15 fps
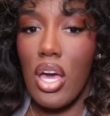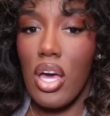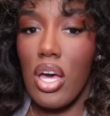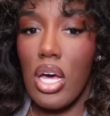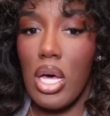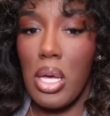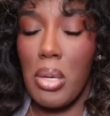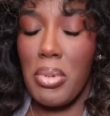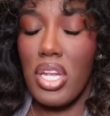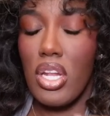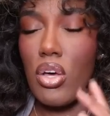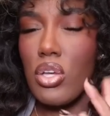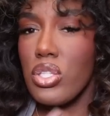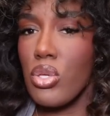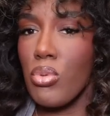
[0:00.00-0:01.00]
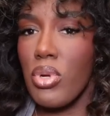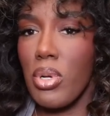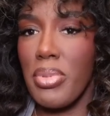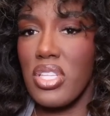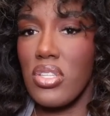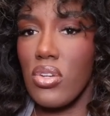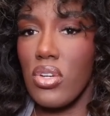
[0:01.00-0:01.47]
Um, and also we're
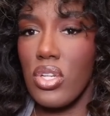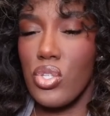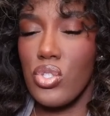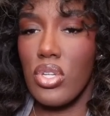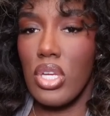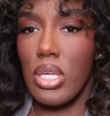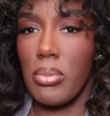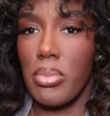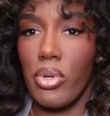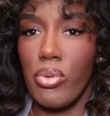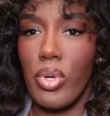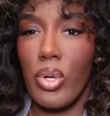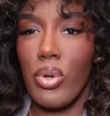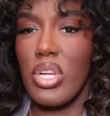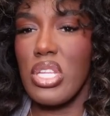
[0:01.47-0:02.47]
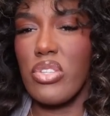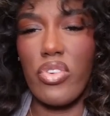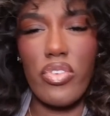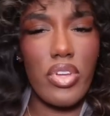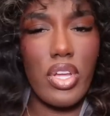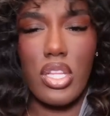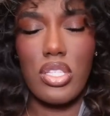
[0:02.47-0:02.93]
about to go on a trip with Chris for
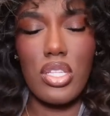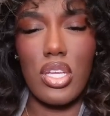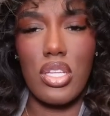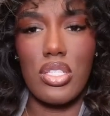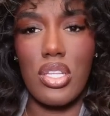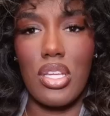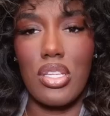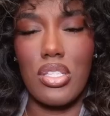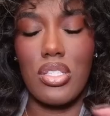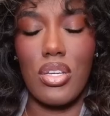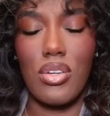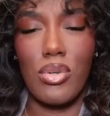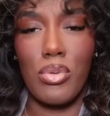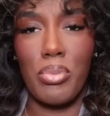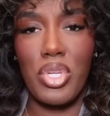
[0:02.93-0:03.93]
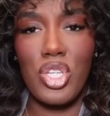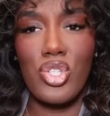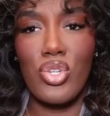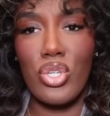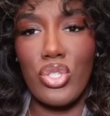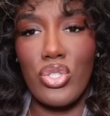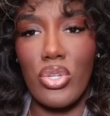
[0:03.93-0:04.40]
Valentine's Day. So be
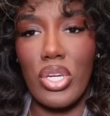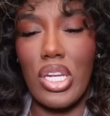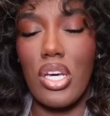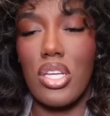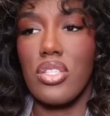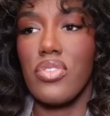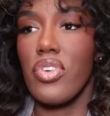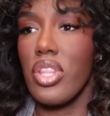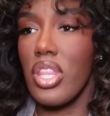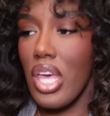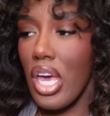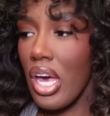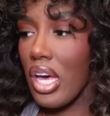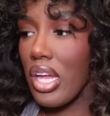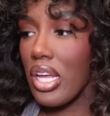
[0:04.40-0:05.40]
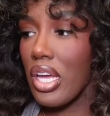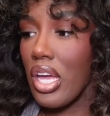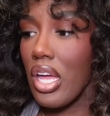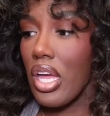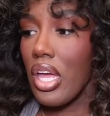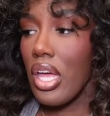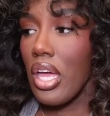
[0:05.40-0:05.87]
sure to join us for that.
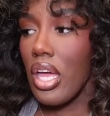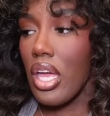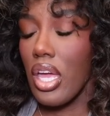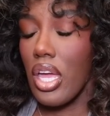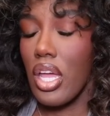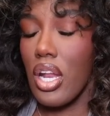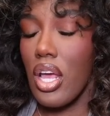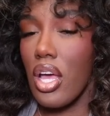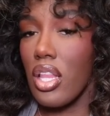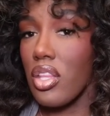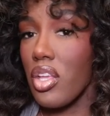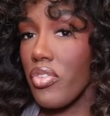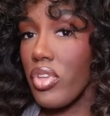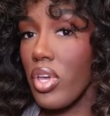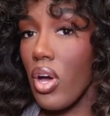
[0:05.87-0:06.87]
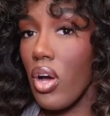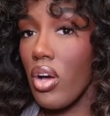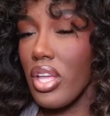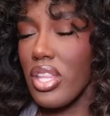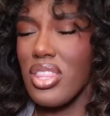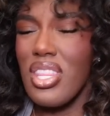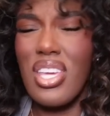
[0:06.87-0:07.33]
And I love y'all.
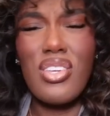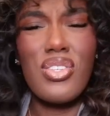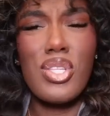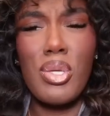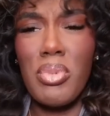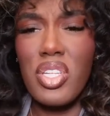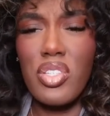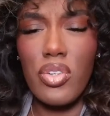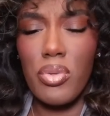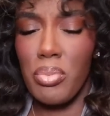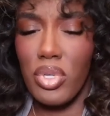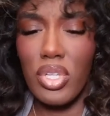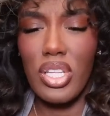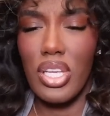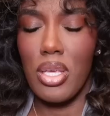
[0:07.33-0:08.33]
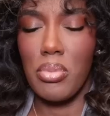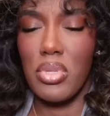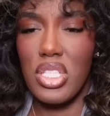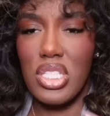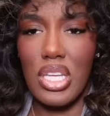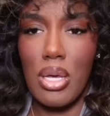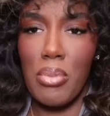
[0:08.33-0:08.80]
And thank you so much for bullying
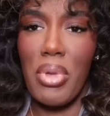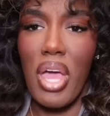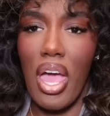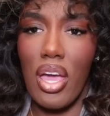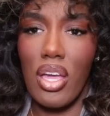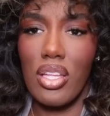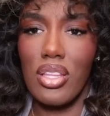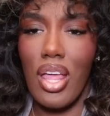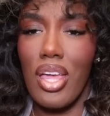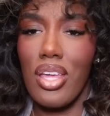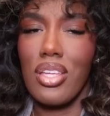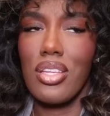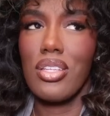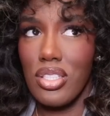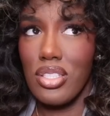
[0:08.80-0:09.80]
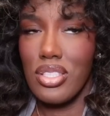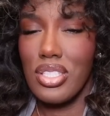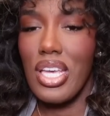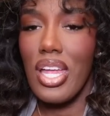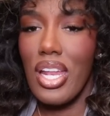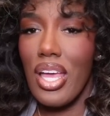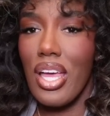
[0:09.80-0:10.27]
me to come back. Like,
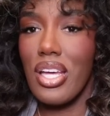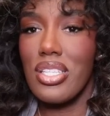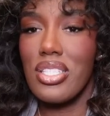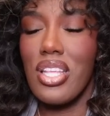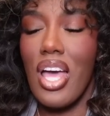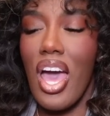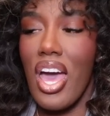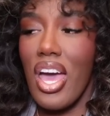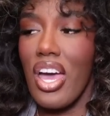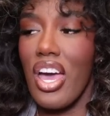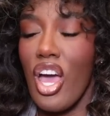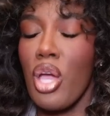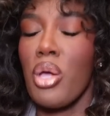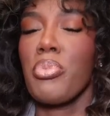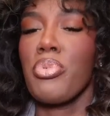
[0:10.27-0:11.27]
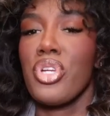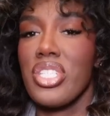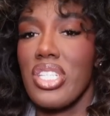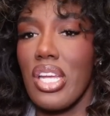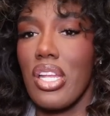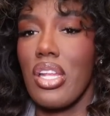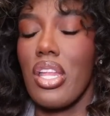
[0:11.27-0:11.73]
dead ass, I, I
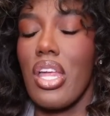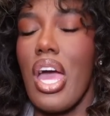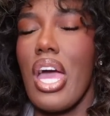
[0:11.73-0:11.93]
appreciate it.